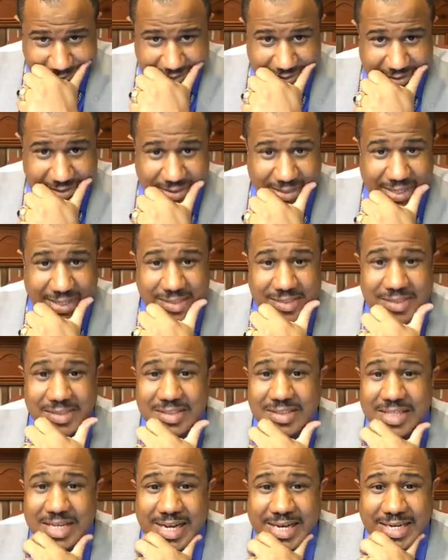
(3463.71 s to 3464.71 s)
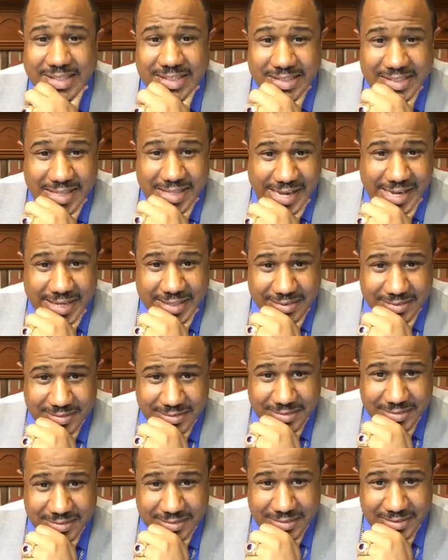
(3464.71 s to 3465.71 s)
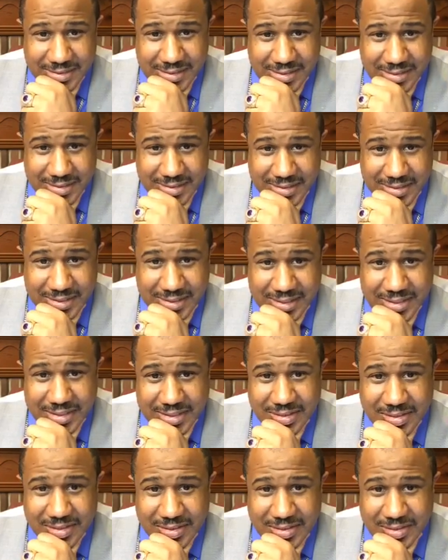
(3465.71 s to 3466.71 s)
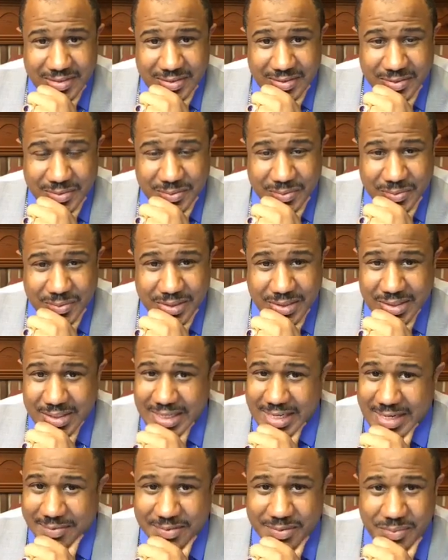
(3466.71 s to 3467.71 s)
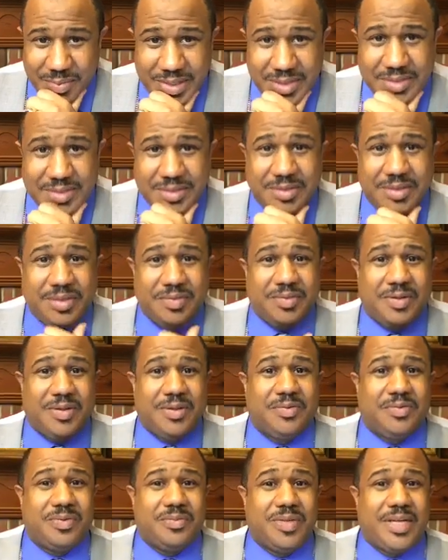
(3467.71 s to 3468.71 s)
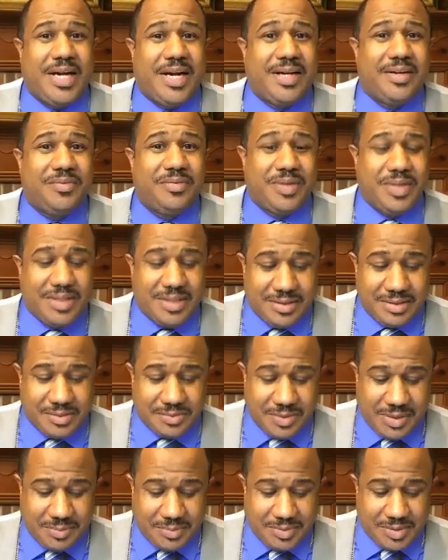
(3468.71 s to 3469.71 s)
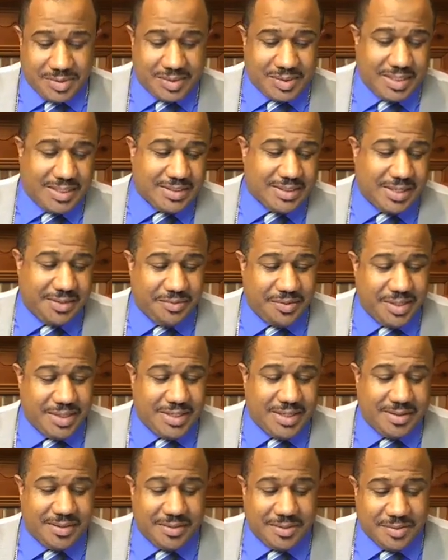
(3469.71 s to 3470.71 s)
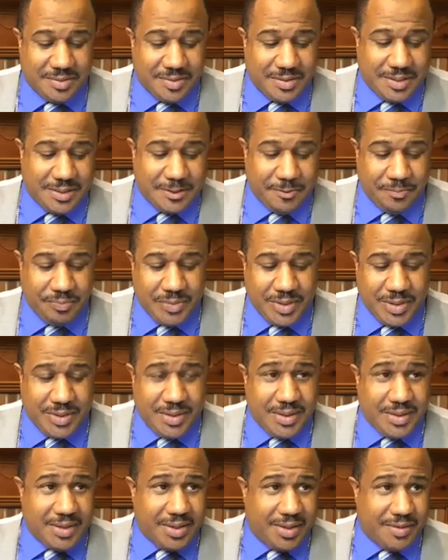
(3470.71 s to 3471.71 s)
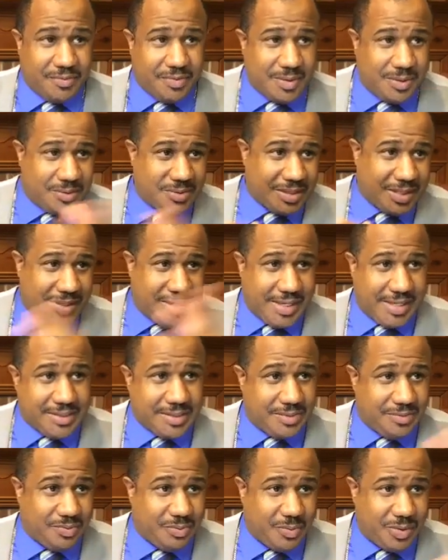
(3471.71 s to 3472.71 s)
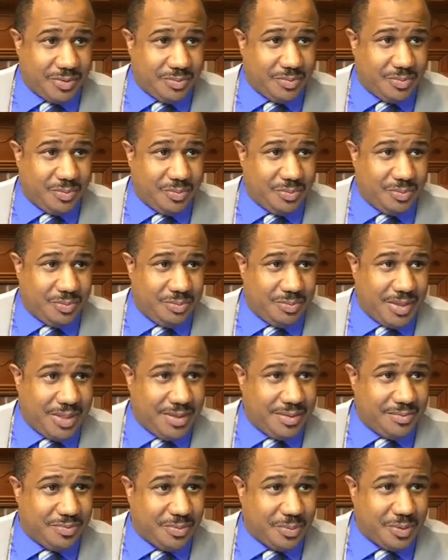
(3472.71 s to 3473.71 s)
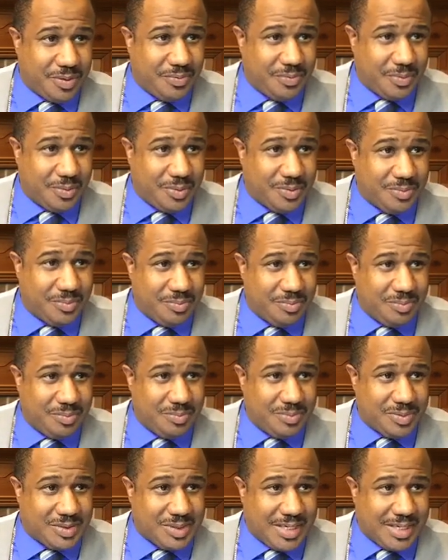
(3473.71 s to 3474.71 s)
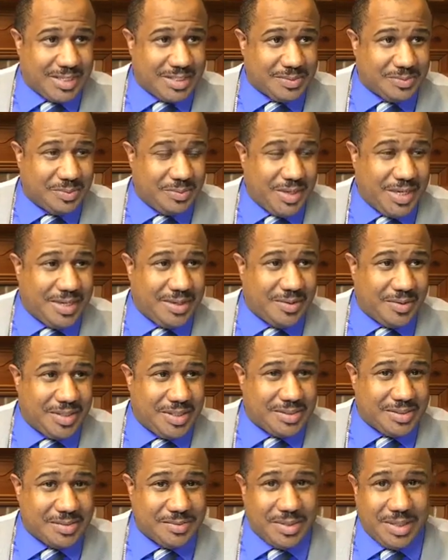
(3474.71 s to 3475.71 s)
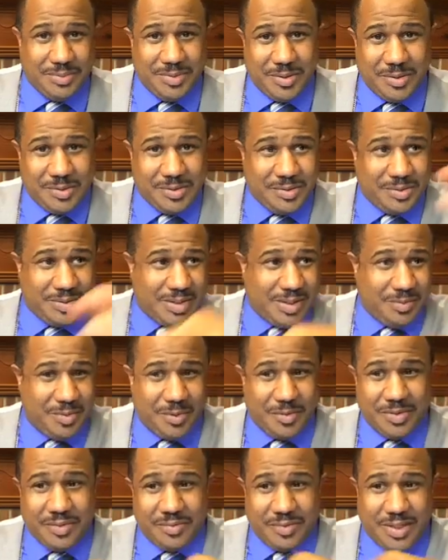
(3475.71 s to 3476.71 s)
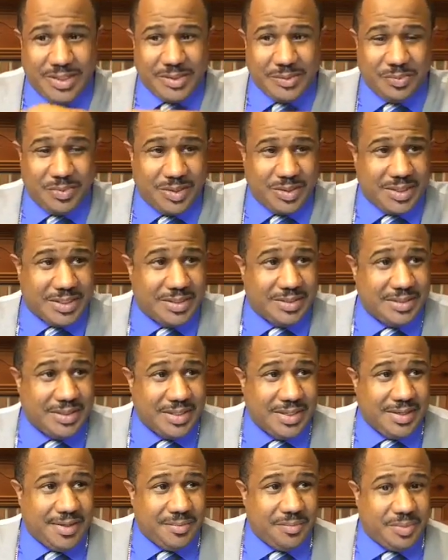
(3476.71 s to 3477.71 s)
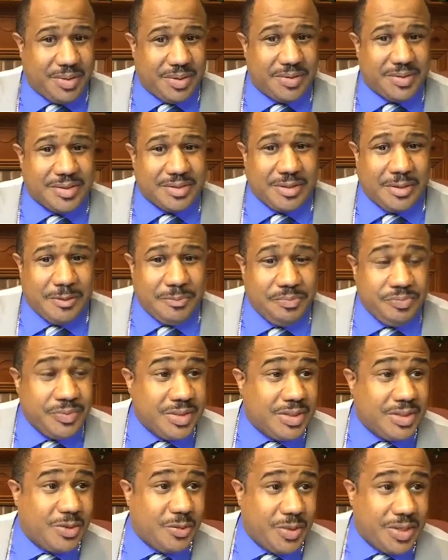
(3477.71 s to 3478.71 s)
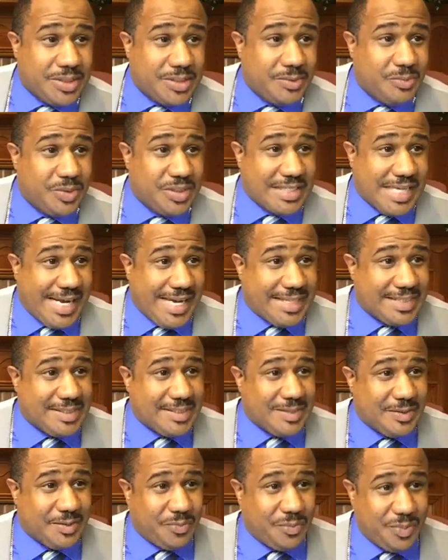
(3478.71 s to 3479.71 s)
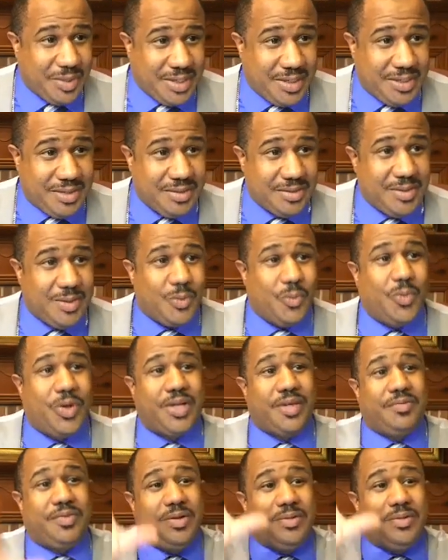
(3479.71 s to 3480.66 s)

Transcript: in cases like that, again, you really have to make sure you've heard from God. And really, the scripture says, and I read that earlier, uh, for those that are asking, one minute and 44 seconds remaining on Instagram, you, you can come over to Facebook and Periscope. The question was asked of me, what if